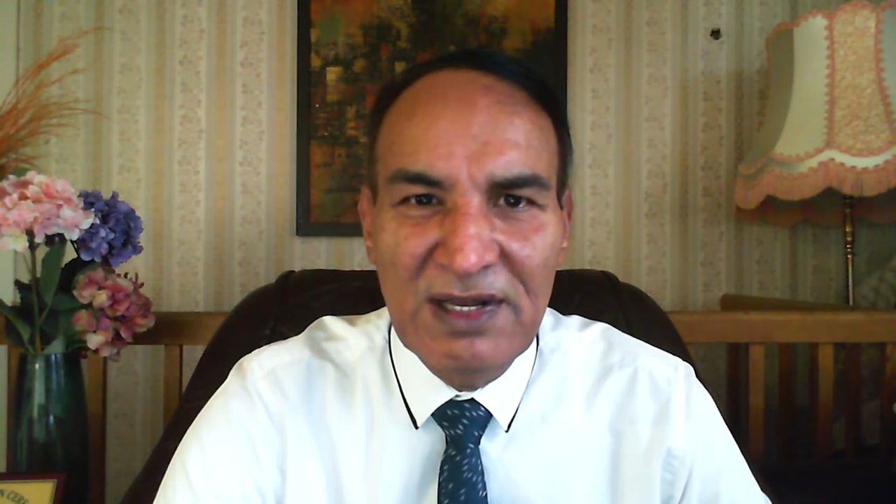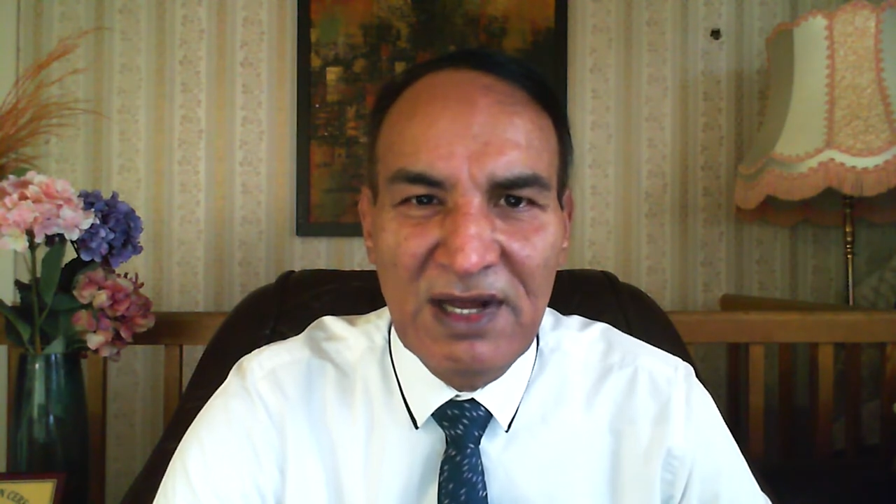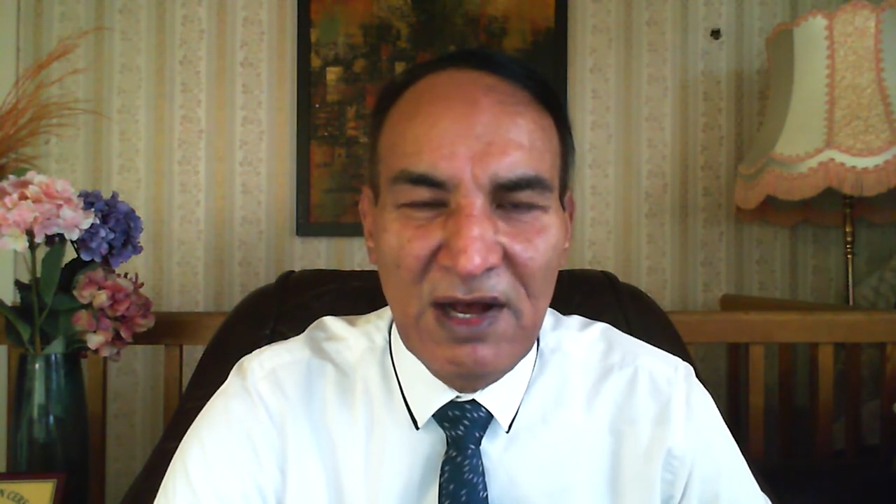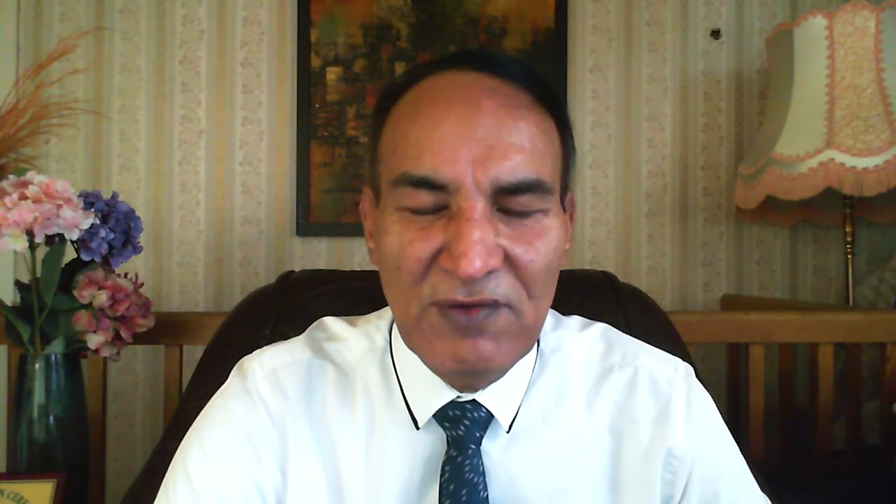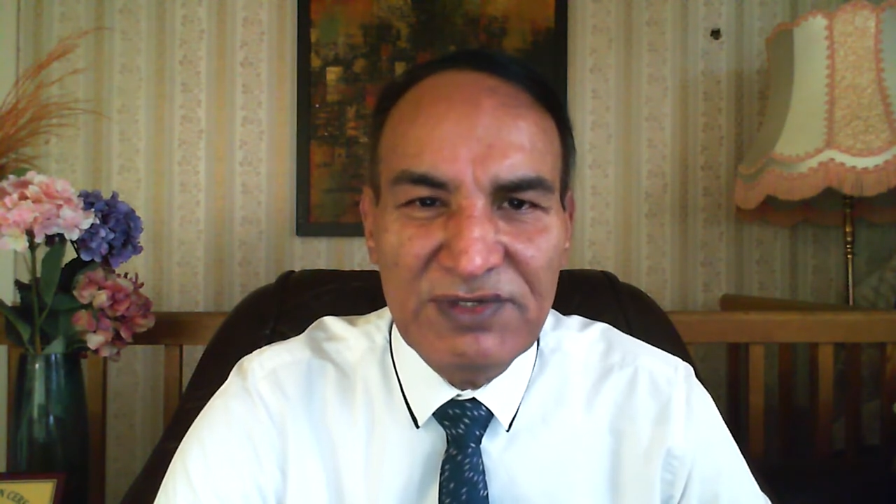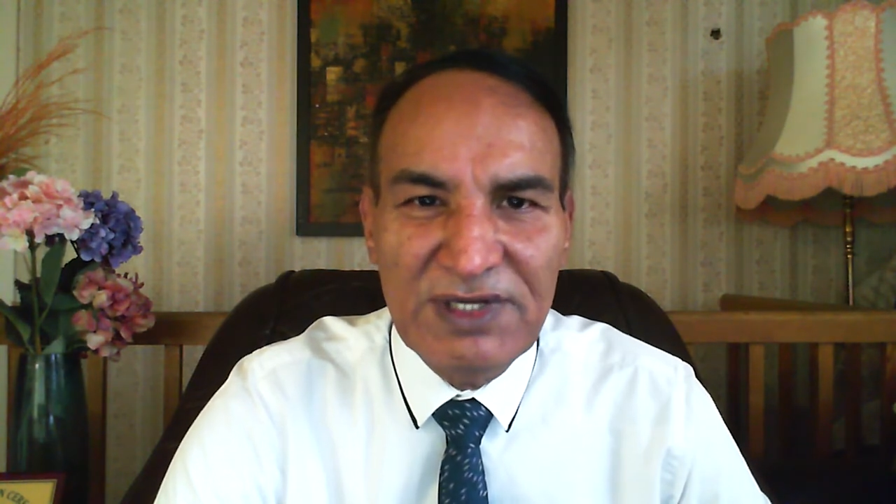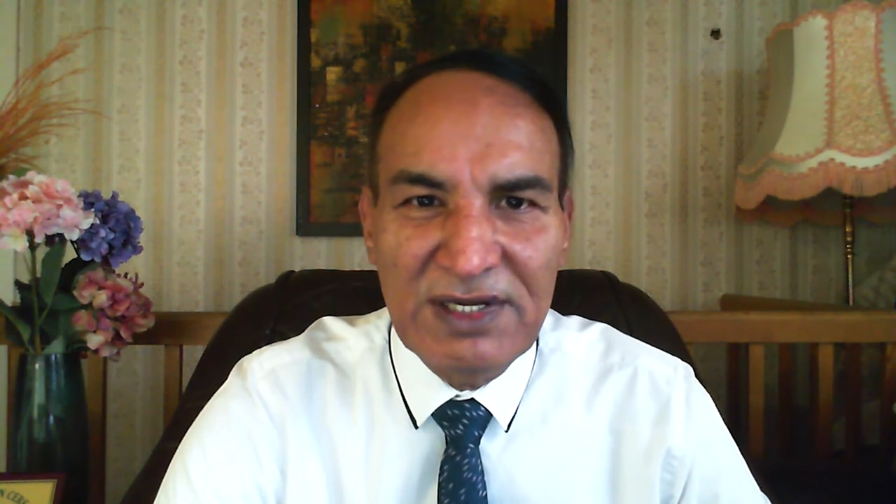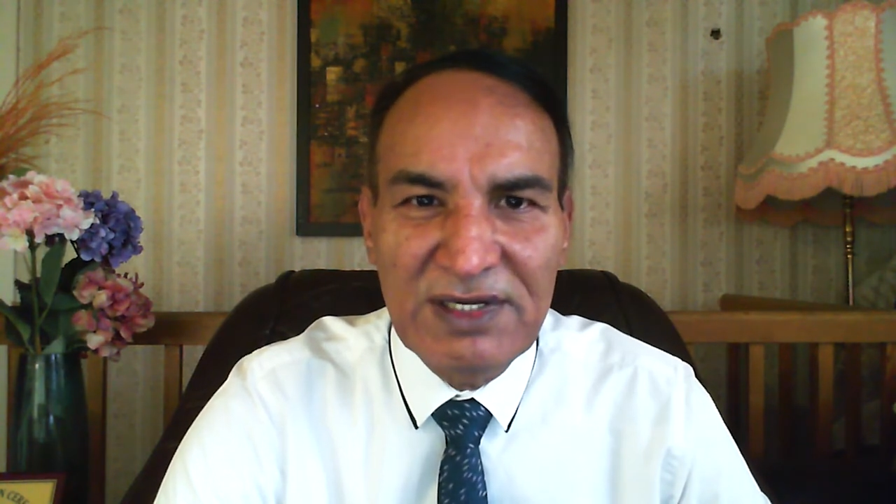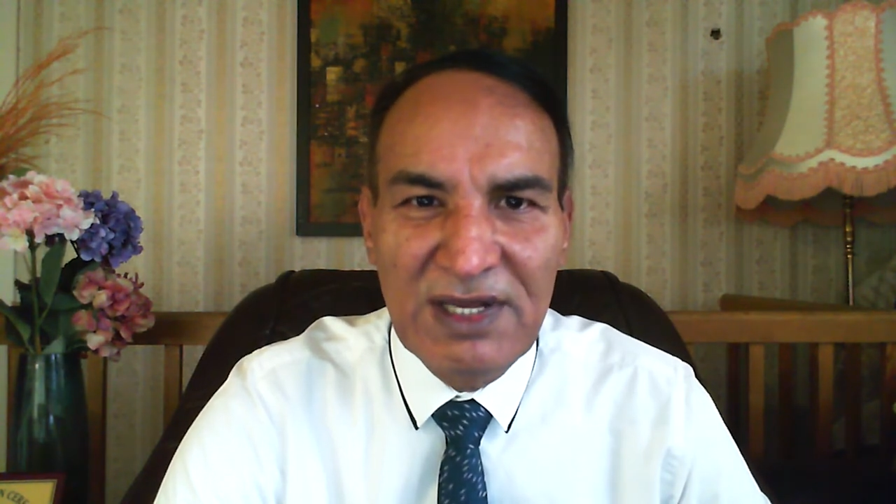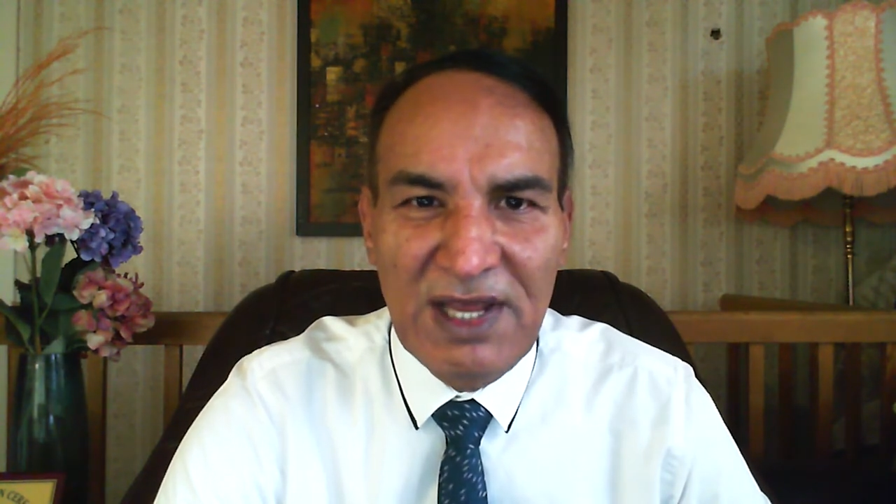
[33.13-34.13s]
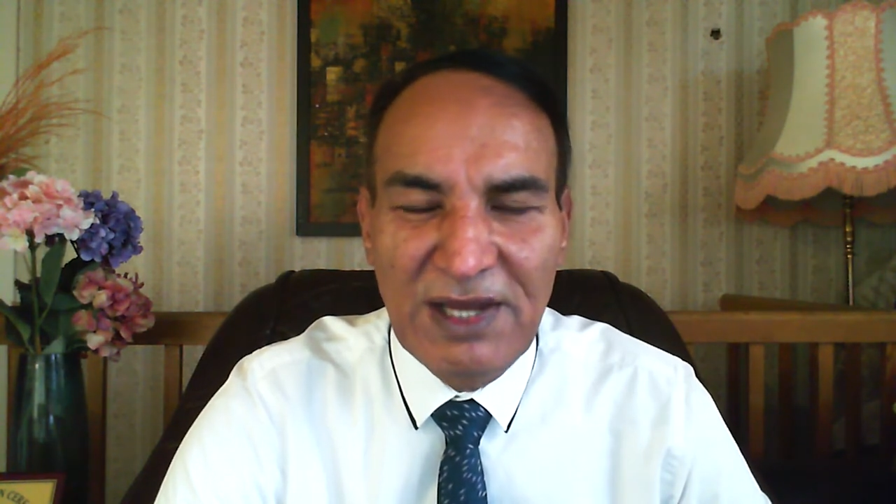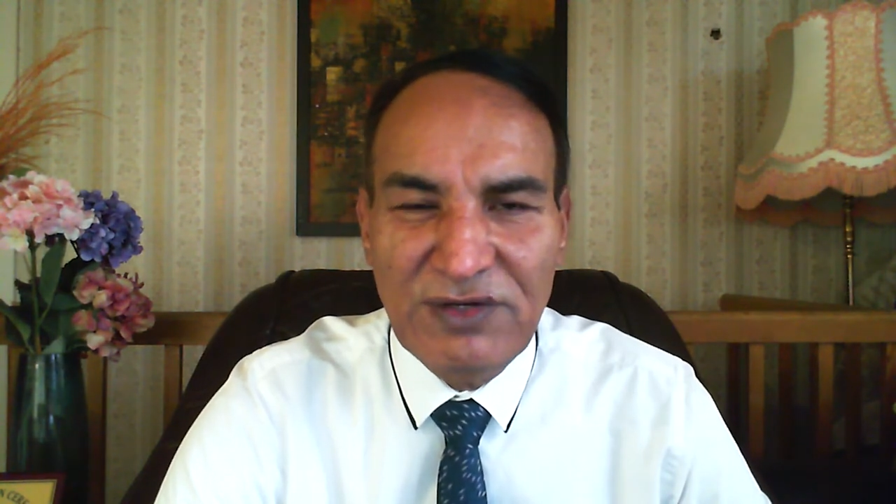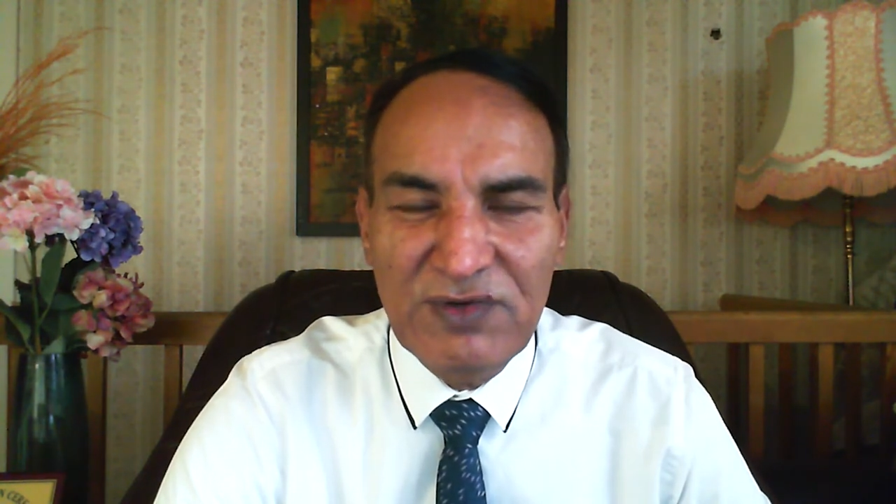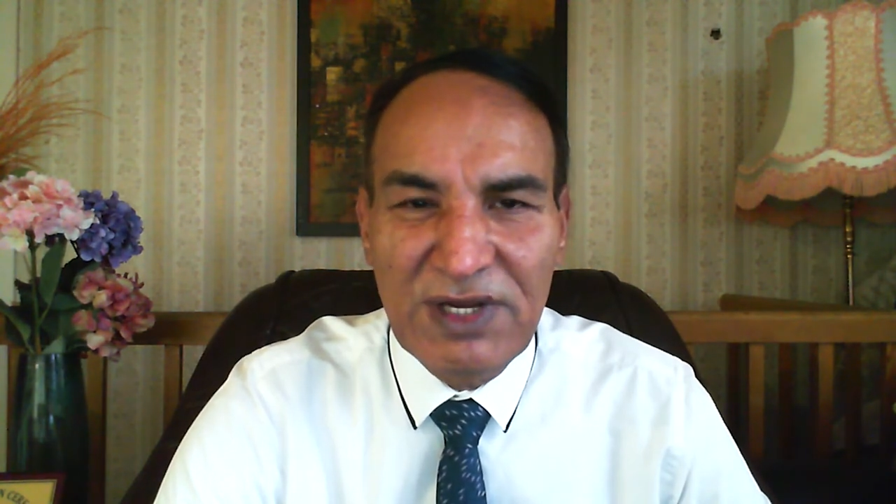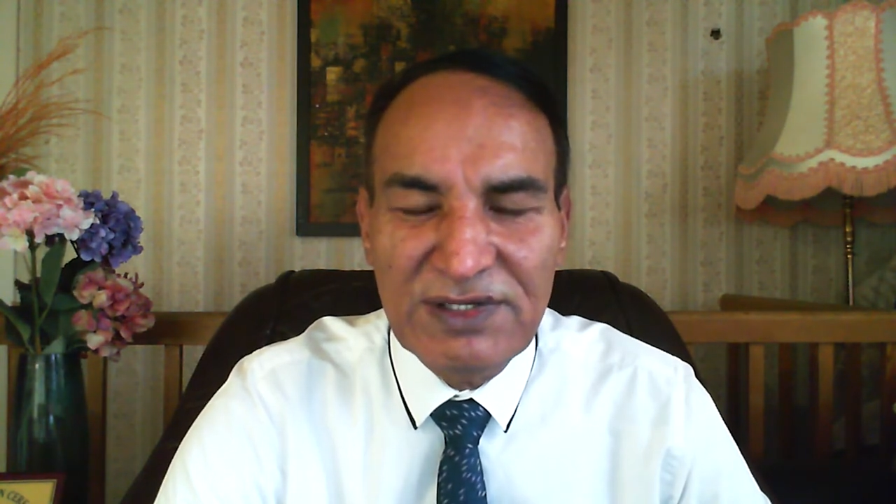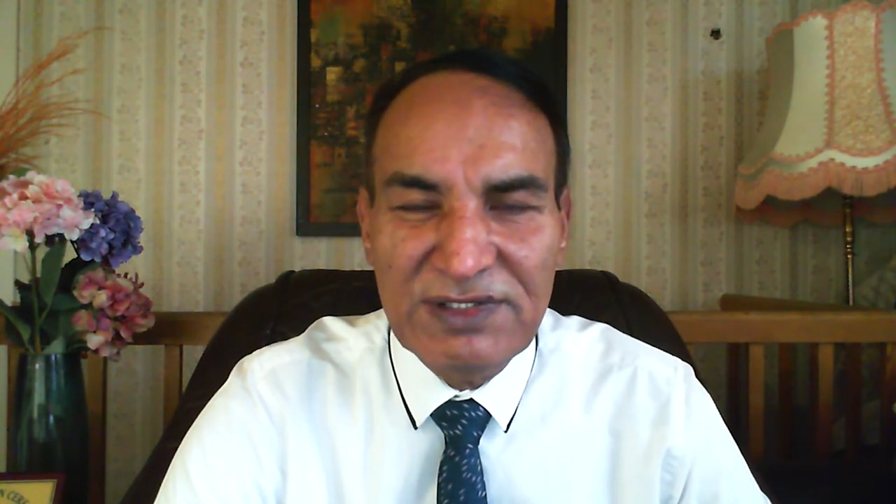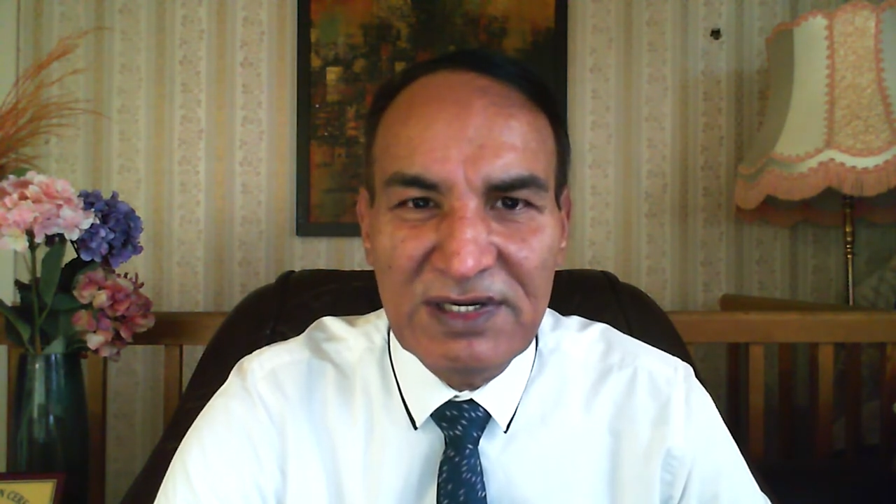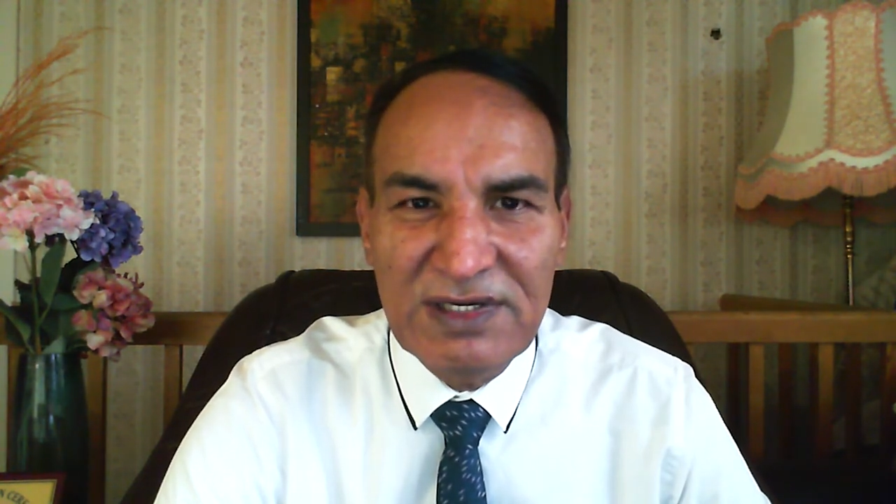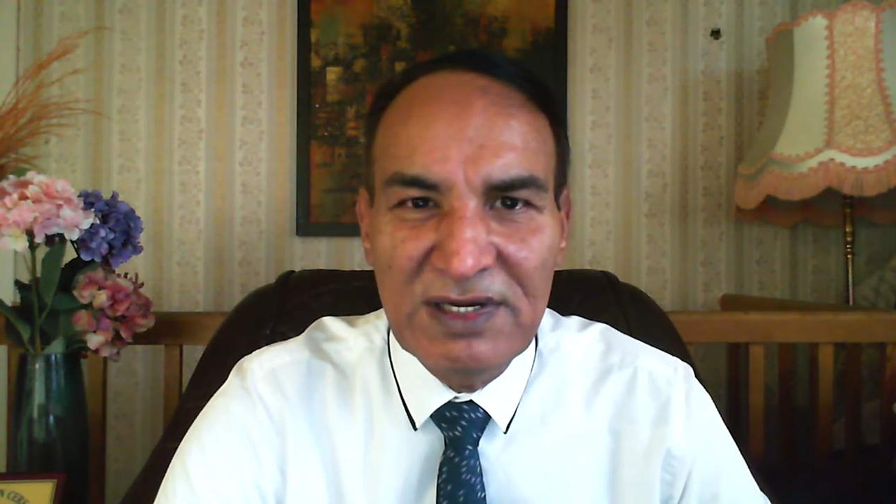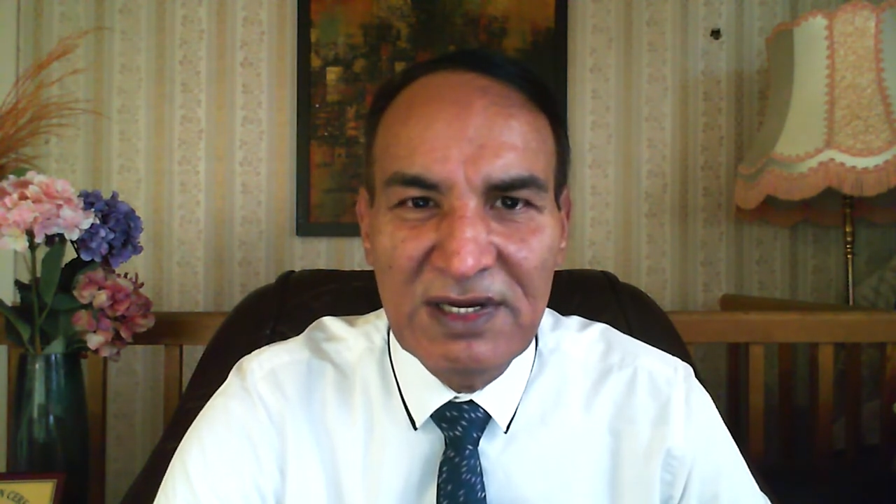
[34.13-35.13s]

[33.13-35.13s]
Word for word: housing, education,